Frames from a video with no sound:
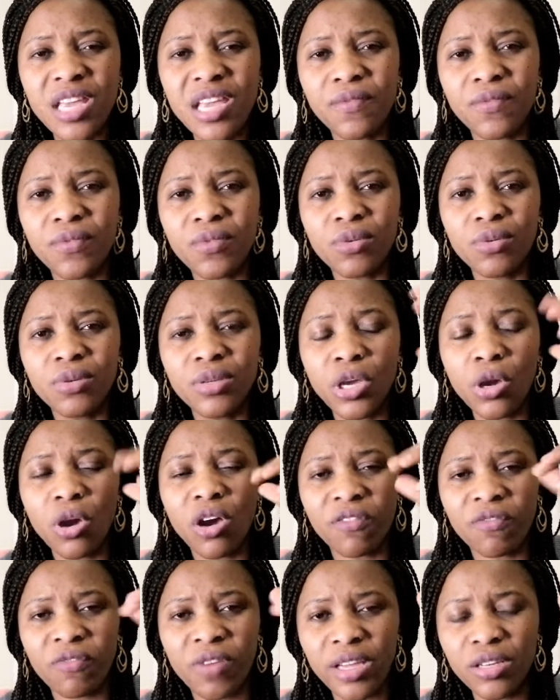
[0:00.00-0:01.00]
if they
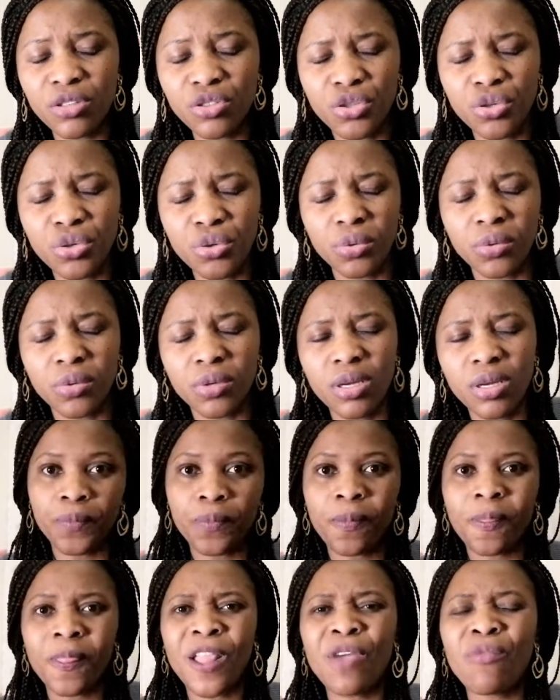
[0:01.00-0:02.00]
offend you,
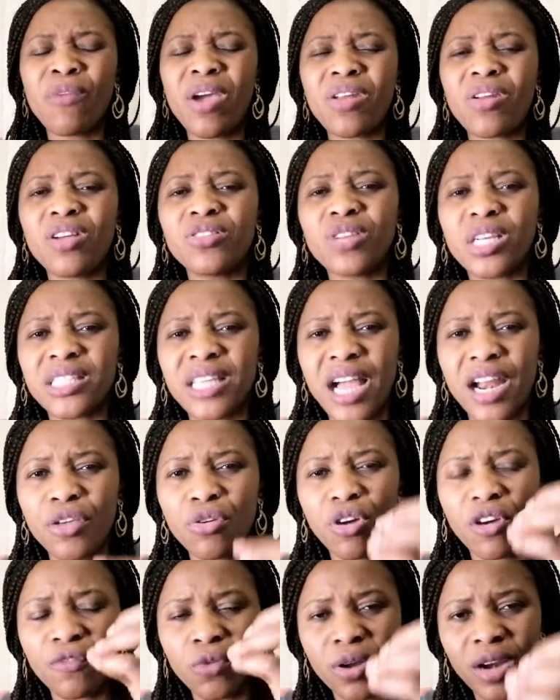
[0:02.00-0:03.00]
why not just carry
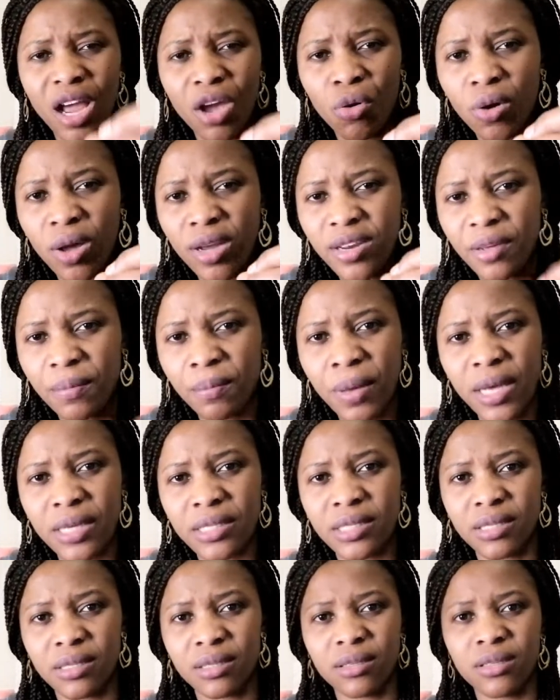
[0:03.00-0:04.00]
your phone and call the
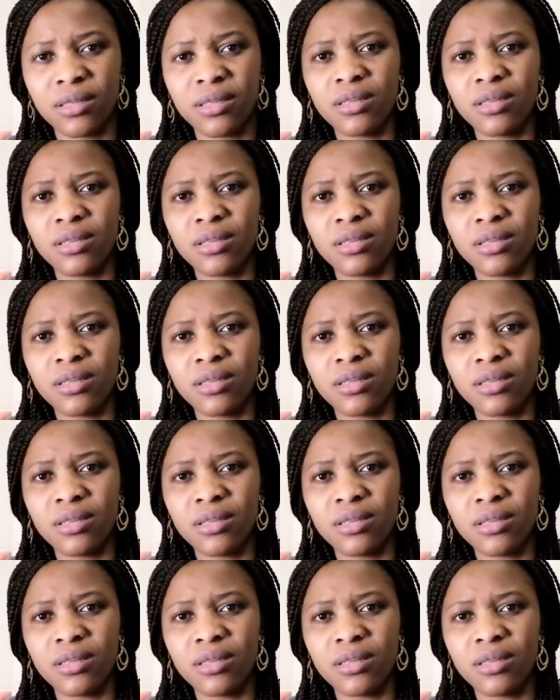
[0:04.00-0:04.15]
person?